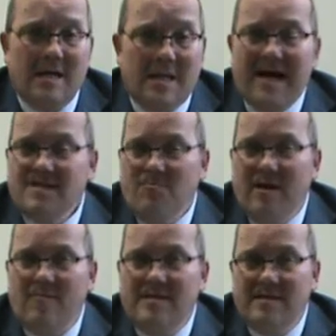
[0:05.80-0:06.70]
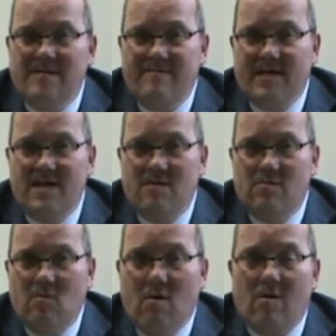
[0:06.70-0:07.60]
Last week we did a
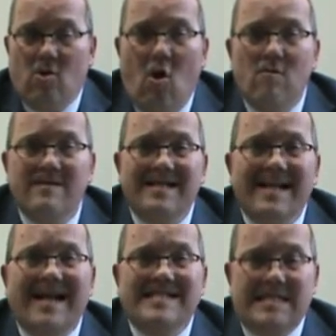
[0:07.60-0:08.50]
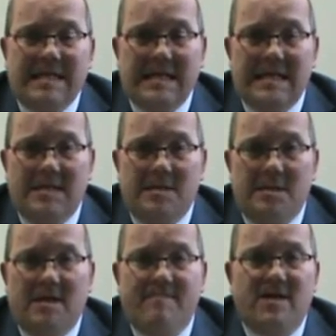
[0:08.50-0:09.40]
video called COVID-19,
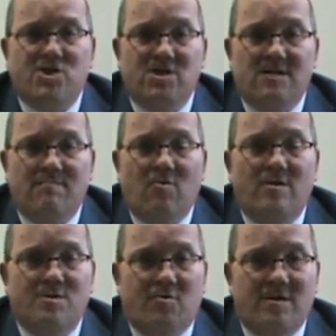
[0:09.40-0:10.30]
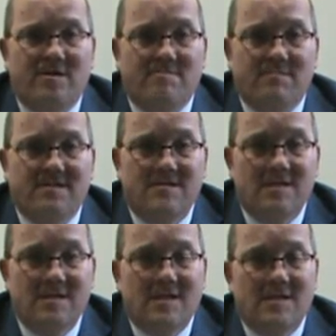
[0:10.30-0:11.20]
the Eviction Moratoriums.
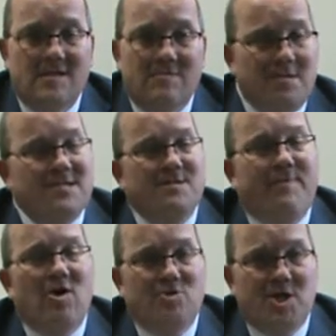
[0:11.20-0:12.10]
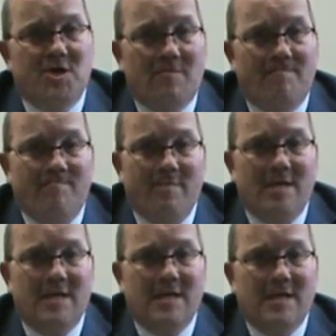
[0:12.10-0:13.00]
And this is part two.
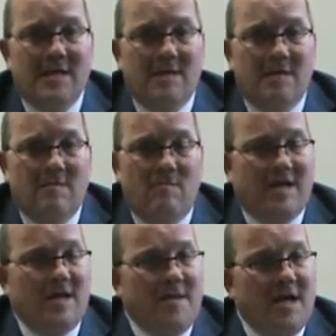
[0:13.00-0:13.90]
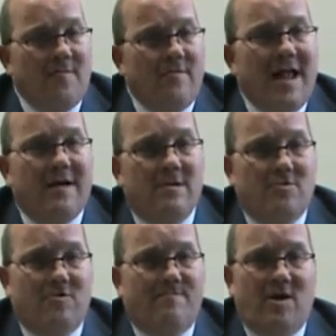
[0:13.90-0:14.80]
We didn't think we would have to
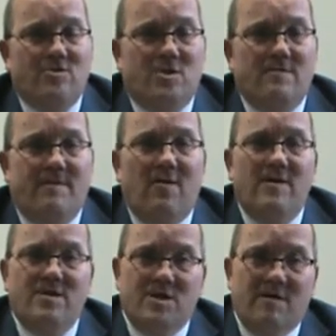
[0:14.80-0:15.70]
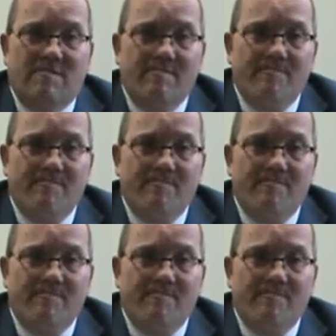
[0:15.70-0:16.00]
do a part two, but we do.